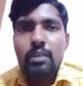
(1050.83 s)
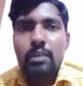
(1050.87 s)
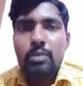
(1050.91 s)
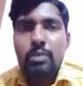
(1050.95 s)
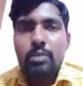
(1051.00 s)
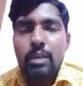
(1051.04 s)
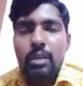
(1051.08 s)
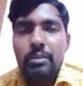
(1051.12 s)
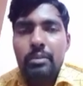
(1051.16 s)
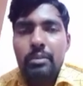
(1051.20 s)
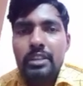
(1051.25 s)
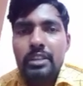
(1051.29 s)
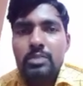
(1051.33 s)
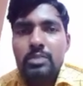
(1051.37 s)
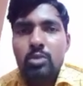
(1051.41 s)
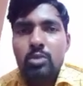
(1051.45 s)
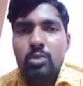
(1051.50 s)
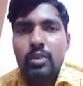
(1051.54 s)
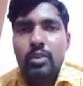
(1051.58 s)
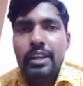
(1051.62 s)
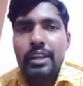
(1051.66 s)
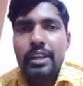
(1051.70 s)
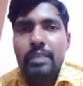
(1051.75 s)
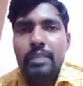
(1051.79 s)
primary is
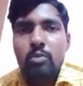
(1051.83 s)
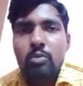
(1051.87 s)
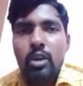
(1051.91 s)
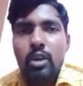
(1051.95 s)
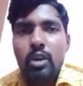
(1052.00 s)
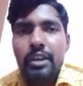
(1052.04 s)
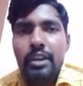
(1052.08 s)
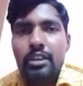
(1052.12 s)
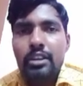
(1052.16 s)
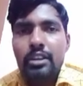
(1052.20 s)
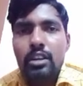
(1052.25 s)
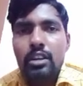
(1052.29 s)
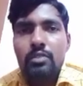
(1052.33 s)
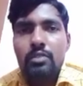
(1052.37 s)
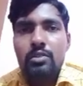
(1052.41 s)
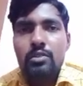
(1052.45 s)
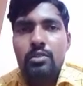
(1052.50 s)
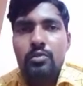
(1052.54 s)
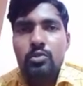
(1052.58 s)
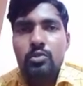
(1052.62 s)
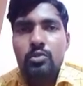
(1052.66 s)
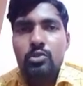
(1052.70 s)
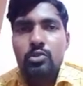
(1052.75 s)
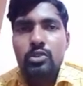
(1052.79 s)
providing point of
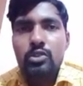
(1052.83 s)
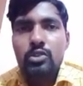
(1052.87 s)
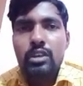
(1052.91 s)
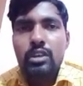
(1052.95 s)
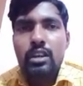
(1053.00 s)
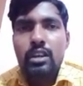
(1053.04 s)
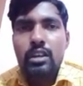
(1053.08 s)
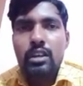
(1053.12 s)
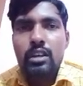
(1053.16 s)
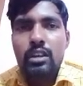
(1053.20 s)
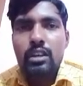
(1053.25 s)
food and